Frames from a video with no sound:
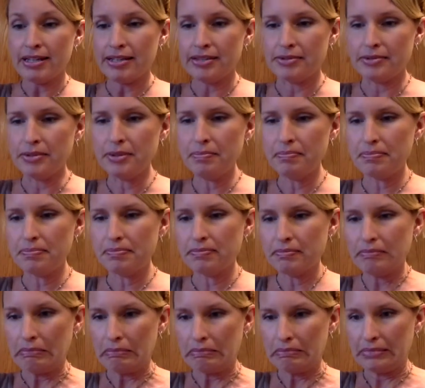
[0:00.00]
Whoop,
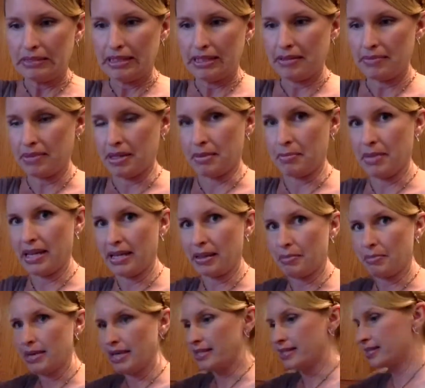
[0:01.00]
I'm going to make a
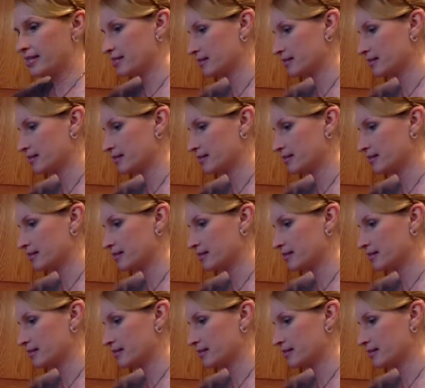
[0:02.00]
mess.